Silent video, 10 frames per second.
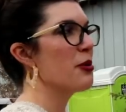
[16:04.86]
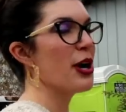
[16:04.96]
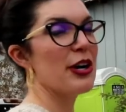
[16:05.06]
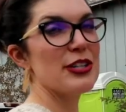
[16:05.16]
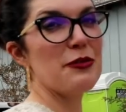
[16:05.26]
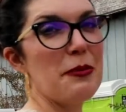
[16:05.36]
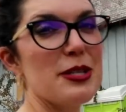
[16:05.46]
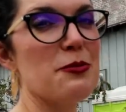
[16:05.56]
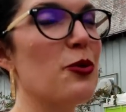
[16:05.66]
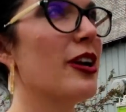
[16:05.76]
progress from
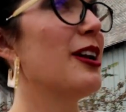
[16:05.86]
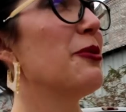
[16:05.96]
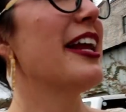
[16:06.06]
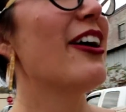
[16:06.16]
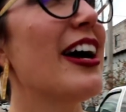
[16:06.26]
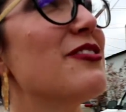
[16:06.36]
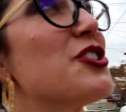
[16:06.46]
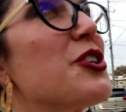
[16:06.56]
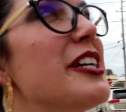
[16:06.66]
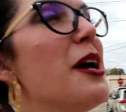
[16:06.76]
this morning. We now have
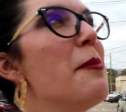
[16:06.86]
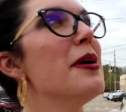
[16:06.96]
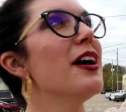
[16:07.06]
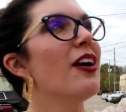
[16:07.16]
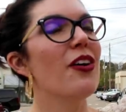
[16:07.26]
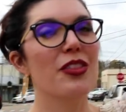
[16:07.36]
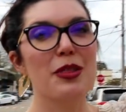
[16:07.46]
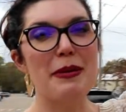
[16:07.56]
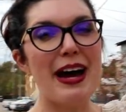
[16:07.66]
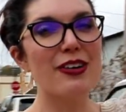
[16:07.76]
trim on
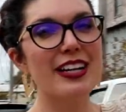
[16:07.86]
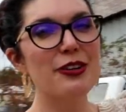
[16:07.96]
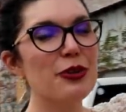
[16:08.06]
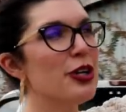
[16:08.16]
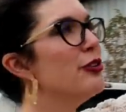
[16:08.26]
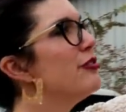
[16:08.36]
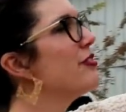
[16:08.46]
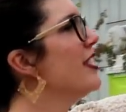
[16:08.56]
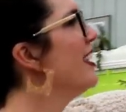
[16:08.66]
the balcony roof